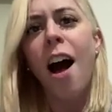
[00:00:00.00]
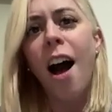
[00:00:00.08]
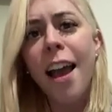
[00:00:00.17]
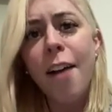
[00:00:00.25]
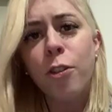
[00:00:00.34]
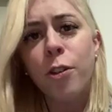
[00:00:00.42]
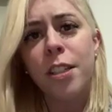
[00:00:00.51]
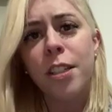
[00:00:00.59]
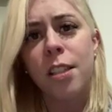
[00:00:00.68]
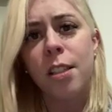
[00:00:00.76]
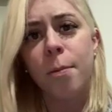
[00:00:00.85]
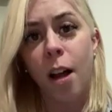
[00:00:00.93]
I have
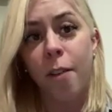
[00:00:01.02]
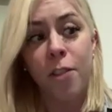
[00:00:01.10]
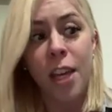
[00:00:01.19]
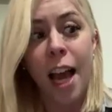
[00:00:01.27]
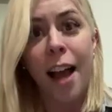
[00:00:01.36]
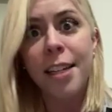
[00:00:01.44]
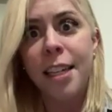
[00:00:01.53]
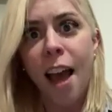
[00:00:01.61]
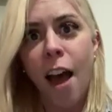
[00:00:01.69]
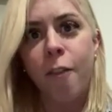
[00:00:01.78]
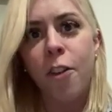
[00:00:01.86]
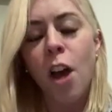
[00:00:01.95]
criticism of the
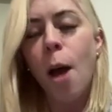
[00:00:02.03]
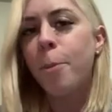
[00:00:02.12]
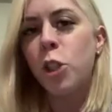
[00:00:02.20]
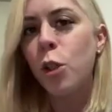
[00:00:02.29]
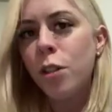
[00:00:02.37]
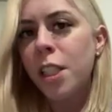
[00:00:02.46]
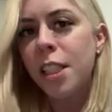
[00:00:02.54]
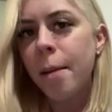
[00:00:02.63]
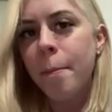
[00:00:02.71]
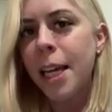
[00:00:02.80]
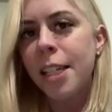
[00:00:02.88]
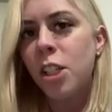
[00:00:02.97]
IDF, but you don't
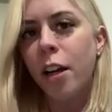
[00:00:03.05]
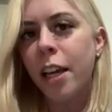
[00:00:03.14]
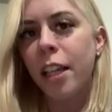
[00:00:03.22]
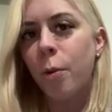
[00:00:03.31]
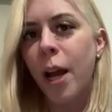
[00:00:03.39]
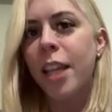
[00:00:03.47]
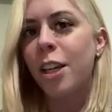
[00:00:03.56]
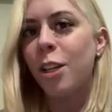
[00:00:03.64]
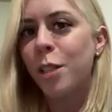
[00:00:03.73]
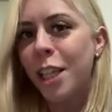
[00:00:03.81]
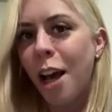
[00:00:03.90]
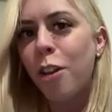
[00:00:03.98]
see me talking the way that
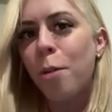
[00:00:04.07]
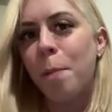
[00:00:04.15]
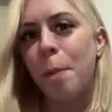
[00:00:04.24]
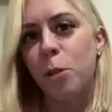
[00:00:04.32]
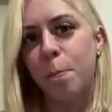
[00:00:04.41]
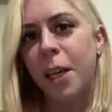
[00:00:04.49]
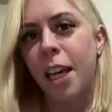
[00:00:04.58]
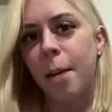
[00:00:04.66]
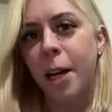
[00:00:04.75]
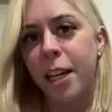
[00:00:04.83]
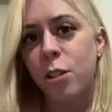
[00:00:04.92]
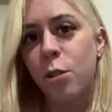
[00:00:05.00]
you see other people speaking
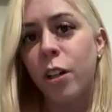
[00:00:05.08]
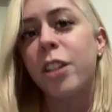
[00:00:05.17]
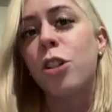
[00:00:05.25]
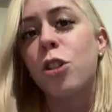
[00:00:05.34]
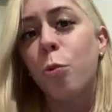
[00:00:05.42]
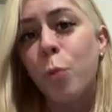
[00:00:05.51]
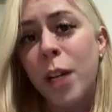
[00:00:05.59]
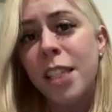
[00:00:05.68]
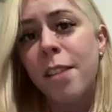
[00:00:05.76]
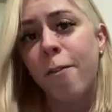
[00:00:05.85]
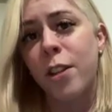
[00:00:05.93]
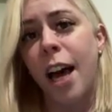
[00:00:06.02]
about Israel. And there's a
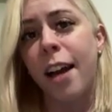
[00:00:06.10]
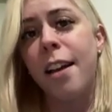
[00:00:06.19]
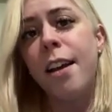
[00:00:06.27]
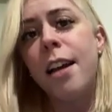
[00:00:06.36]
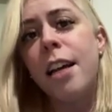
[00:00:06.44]
reason for that.